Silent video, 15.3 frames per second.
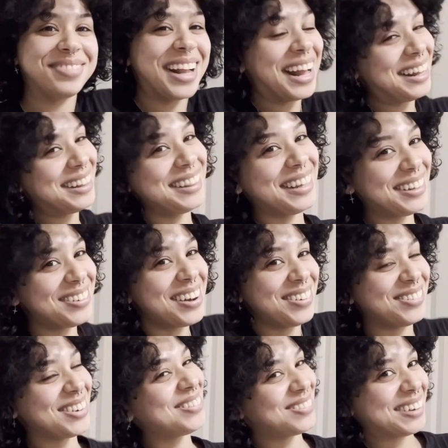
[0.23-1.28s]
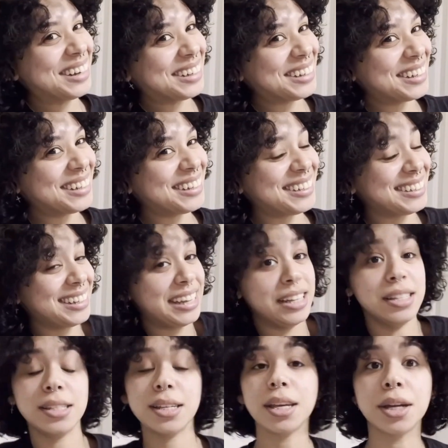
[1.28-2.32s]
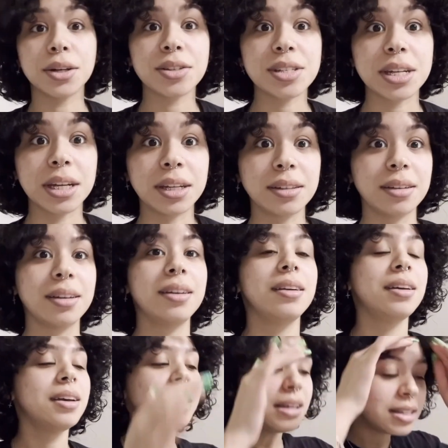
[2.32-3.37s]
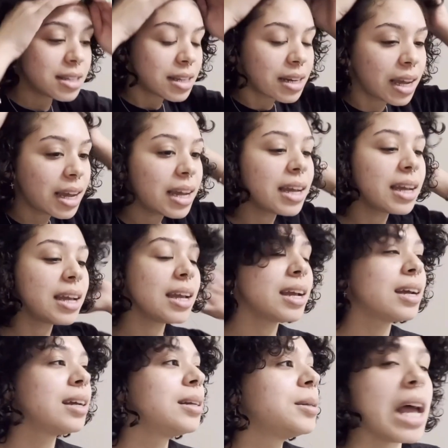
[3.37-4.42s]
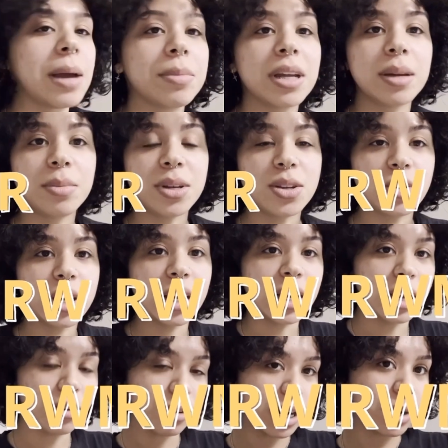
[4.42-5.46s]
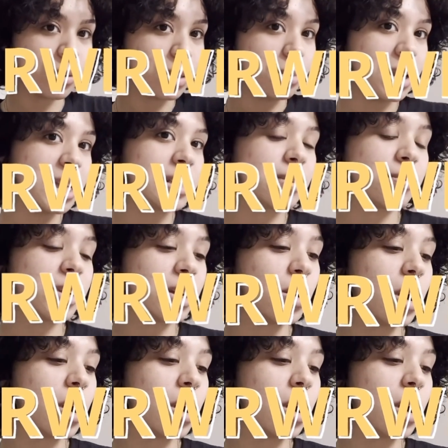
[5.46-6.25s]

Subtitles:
Hello everyone, it's Kirsten. Today I'm gonna be doing a get ready with me because I'm gonna go